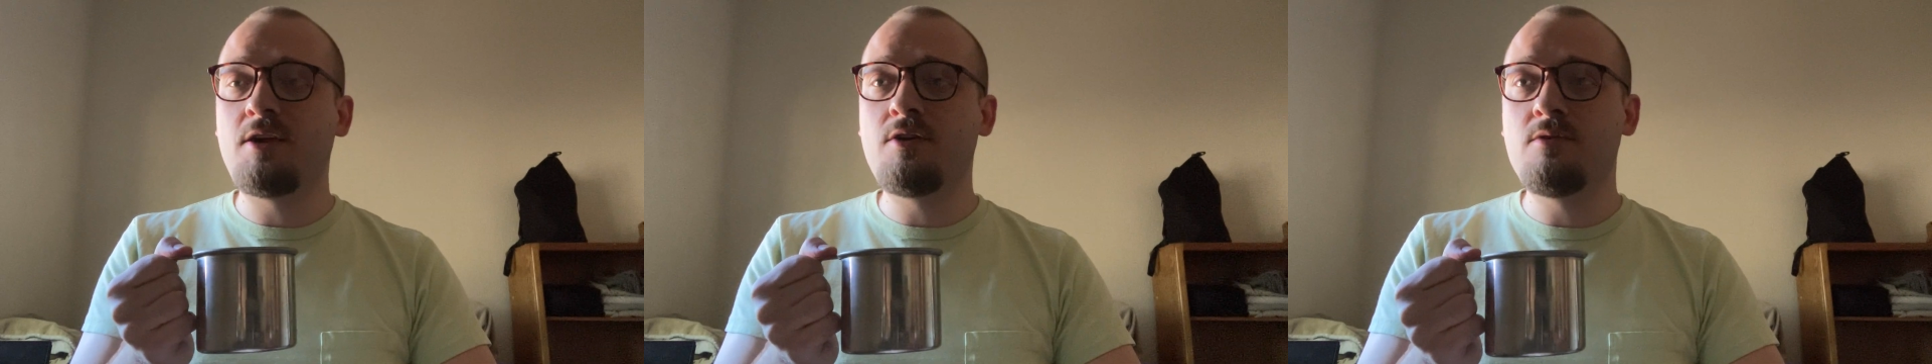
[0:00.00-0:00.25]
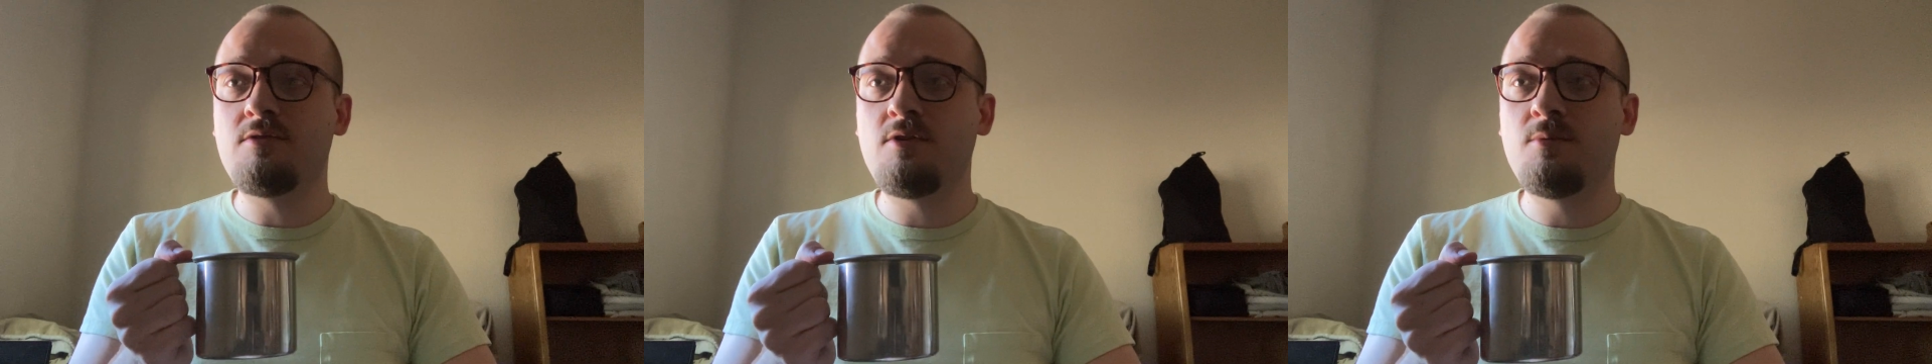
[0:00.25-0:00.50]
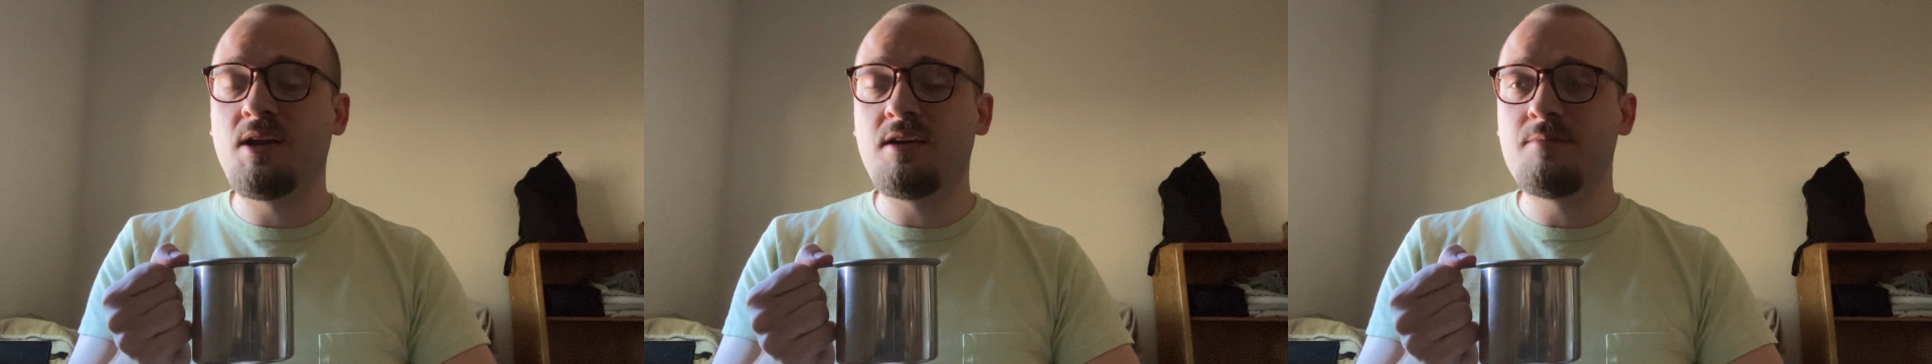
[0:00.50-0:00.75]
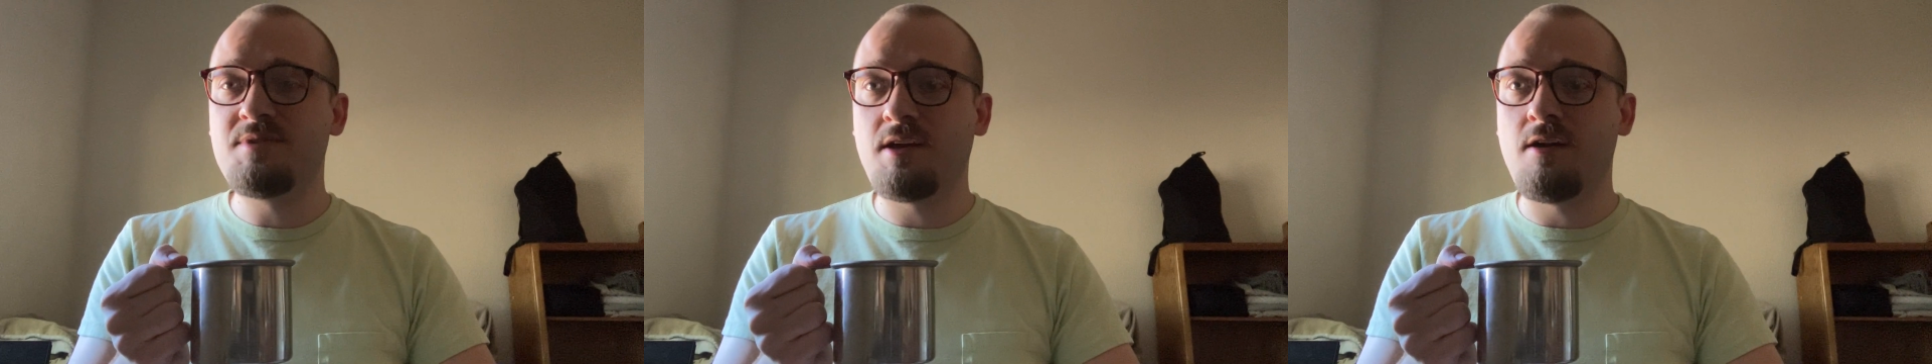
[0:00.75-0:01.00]
go-to when it
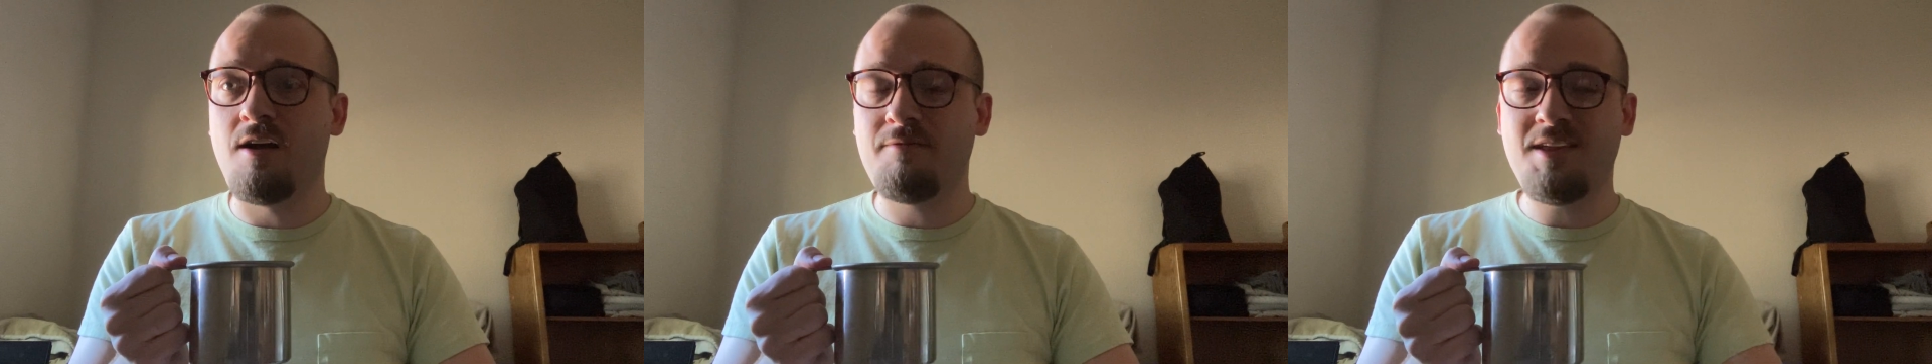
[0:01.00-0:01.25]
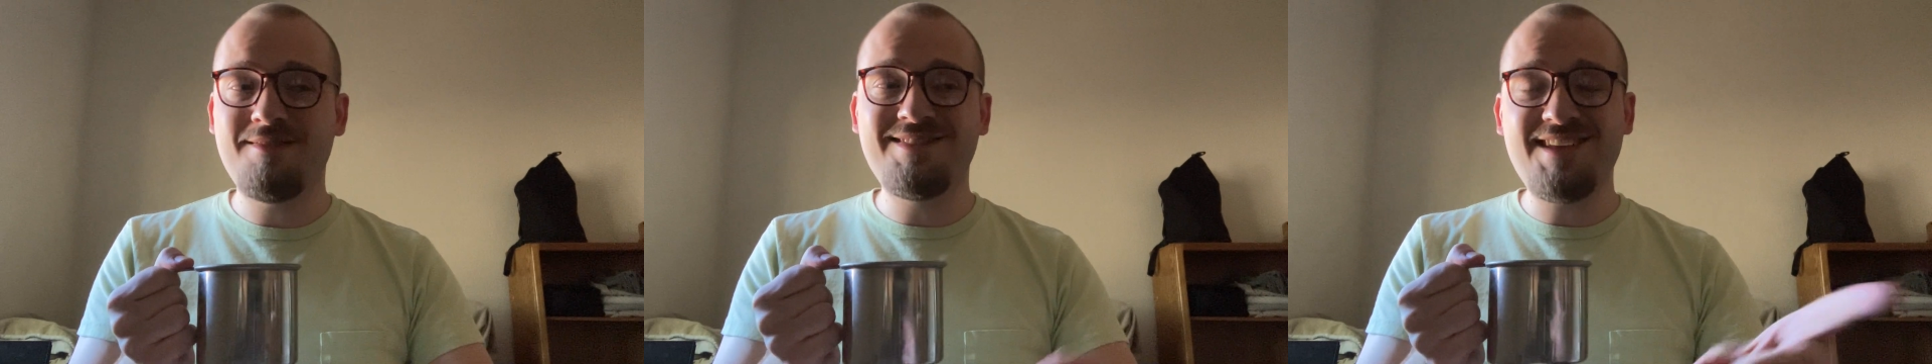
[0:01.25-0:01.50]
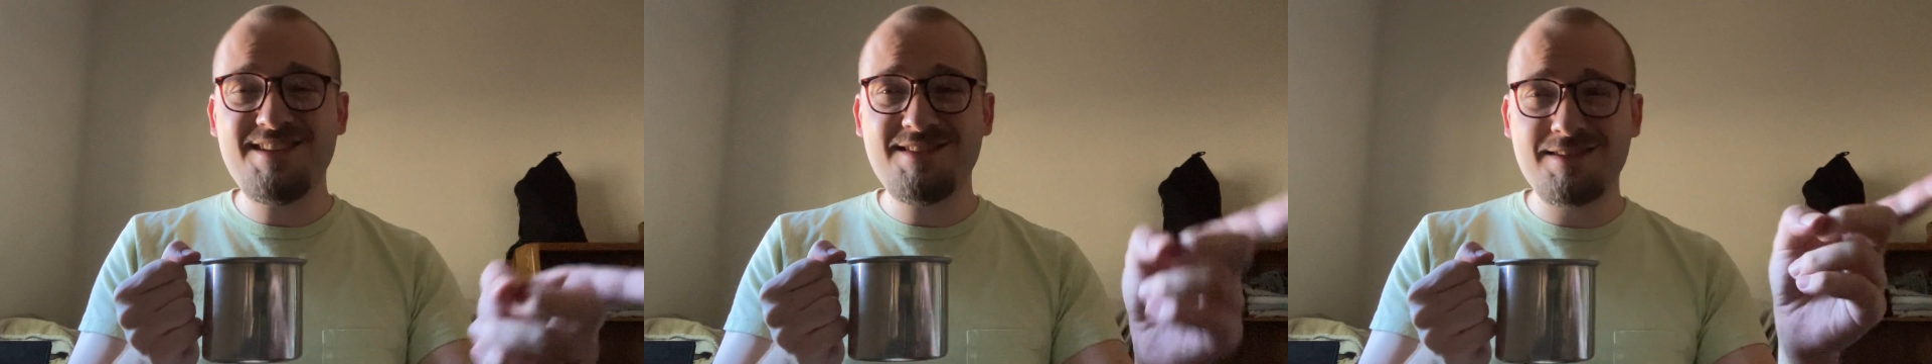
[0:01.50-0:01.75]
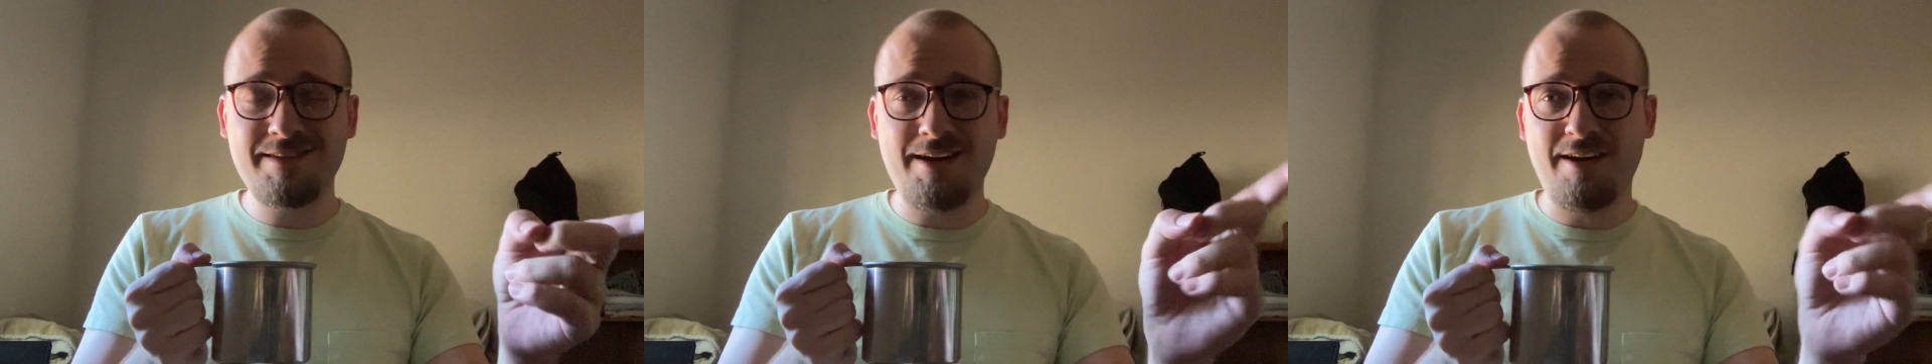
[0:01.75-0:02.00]
comes to coffee. This
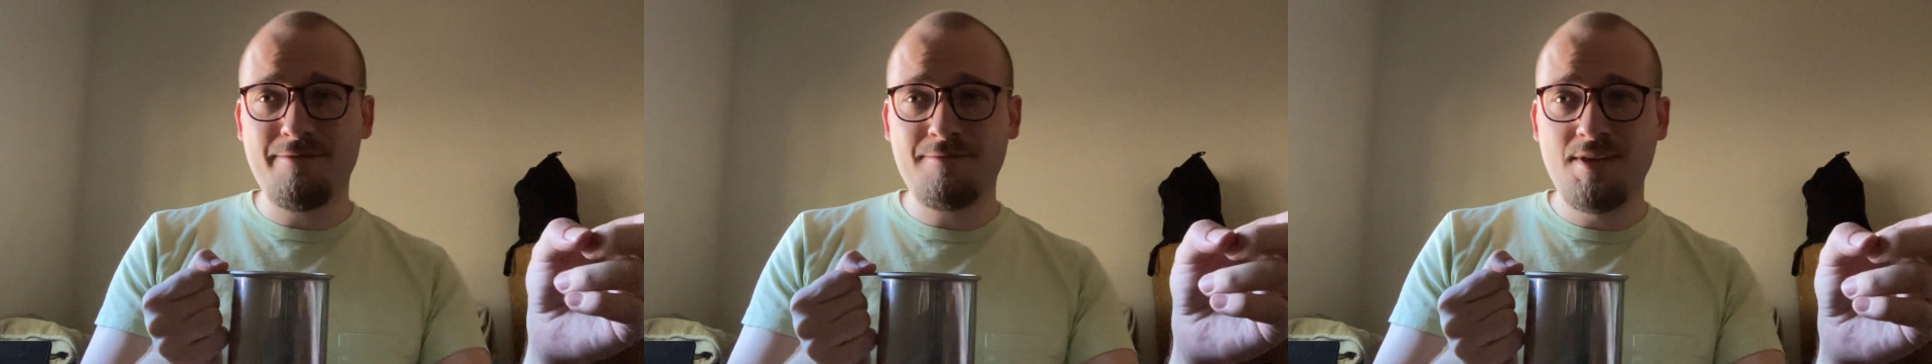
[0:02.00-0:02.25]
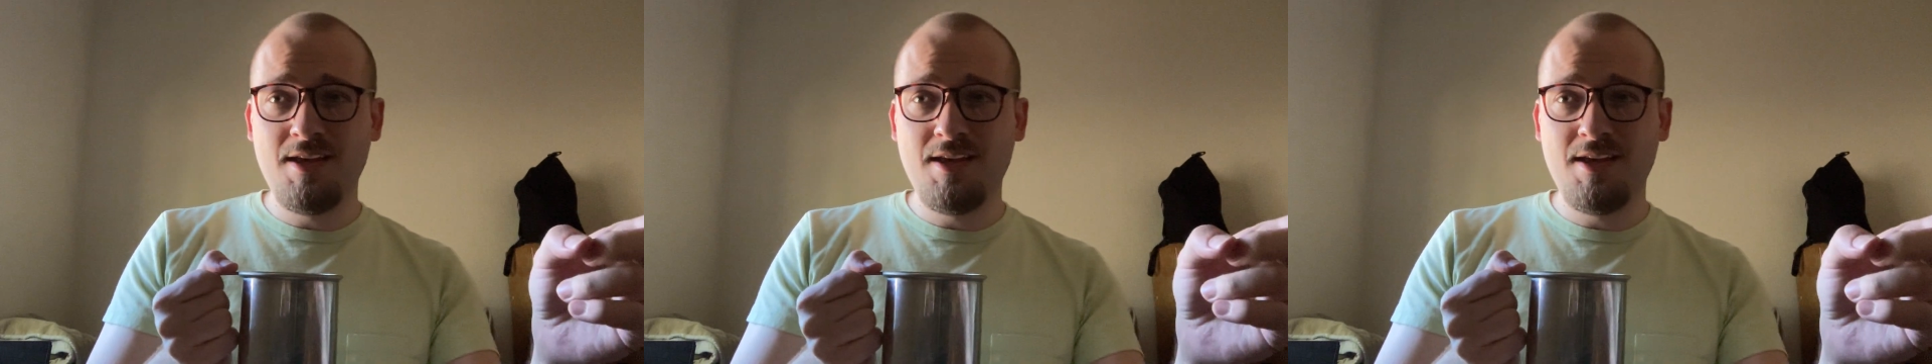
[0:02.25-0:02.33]
stuff